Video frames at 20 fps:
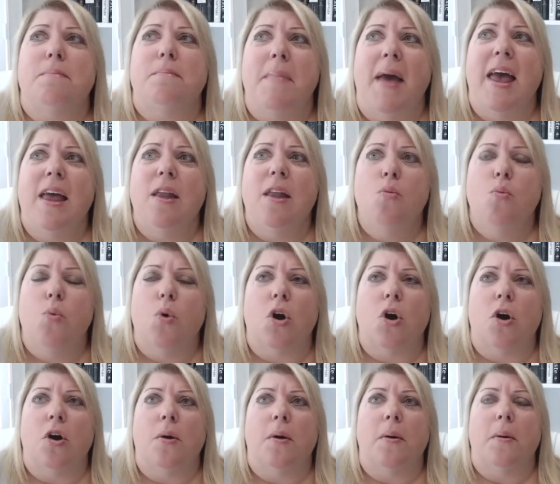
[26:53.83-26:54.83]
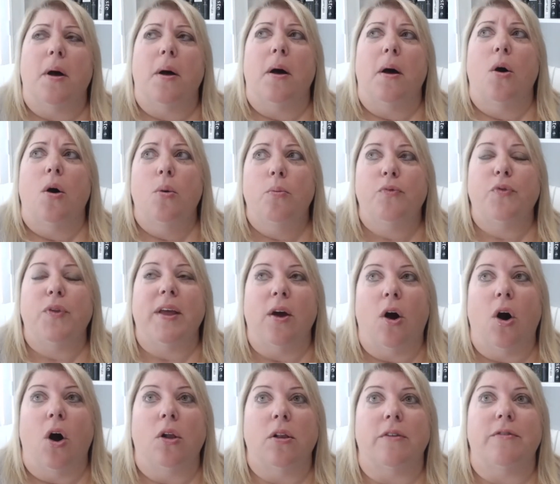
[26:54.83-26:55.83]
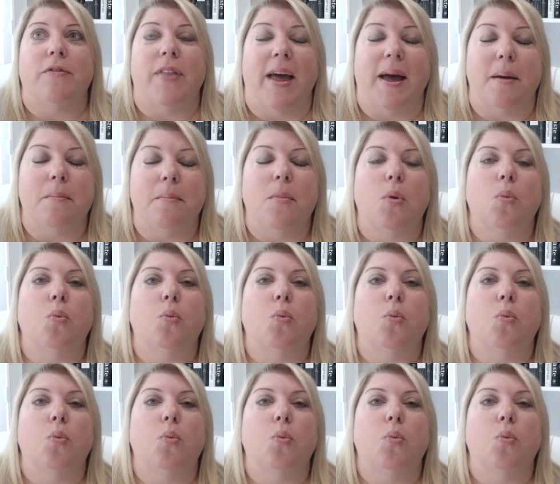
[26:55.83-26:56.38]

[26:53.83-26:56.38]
men were, hopefully all of them,